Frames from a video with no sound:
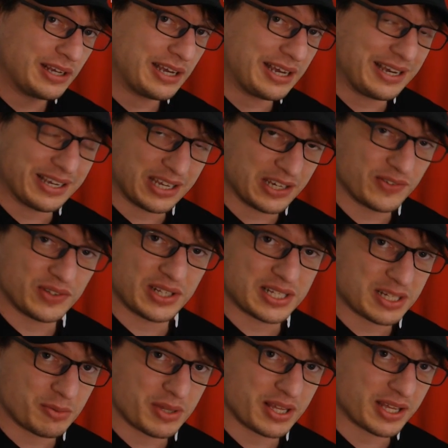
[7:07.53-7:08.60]
uh, given that
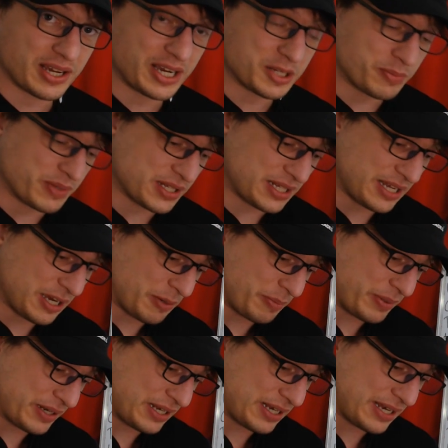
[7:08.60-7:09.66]
some of the other guys missed out,
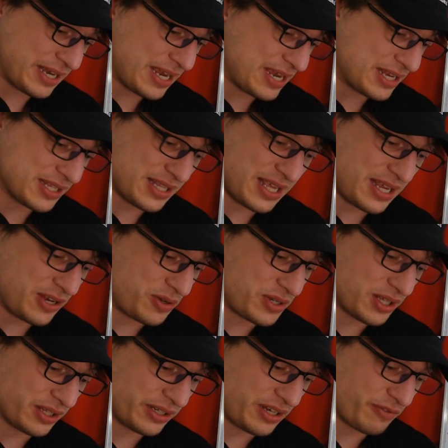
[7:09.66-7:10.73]
but uh, he is that
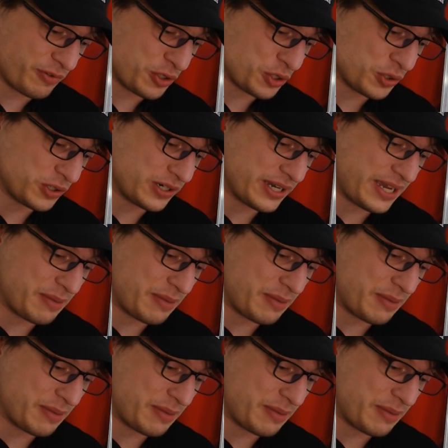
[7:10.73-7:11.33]
utility for sure.